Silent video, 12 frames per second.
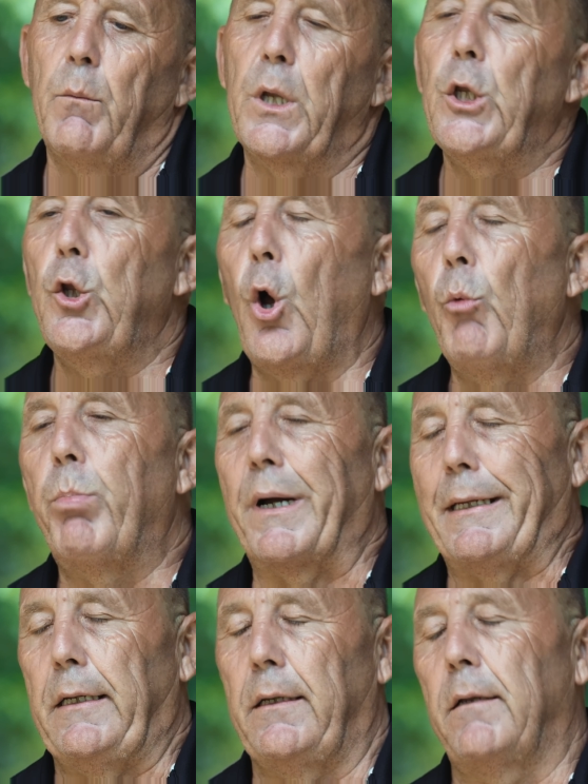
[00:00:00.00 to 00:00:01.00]
where
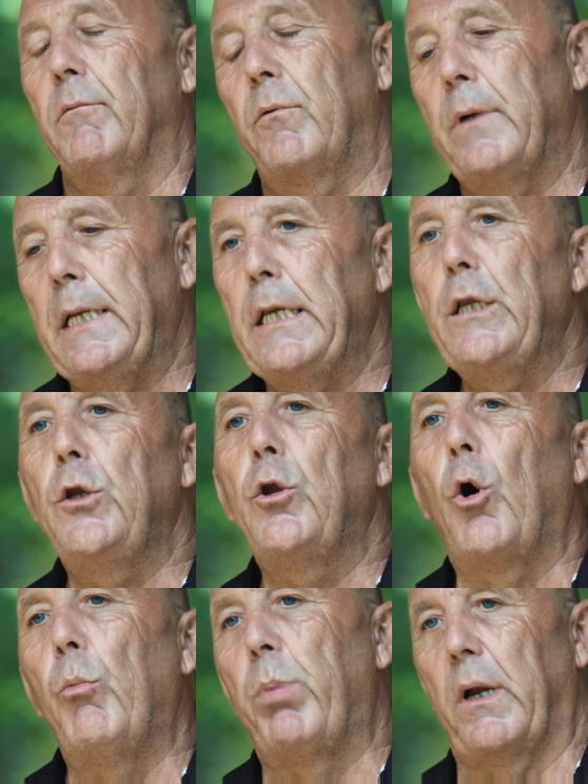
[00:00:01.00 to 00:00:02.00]
nobody, really
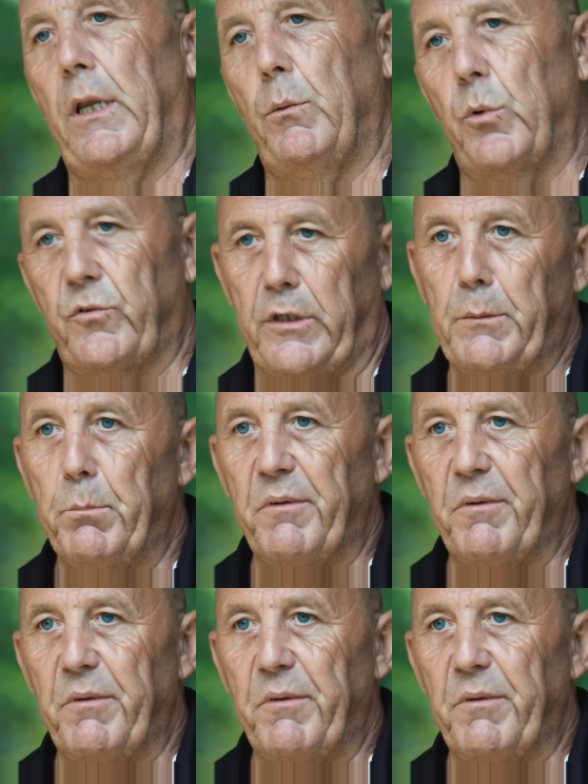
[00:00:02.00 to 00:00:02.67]
nobody was in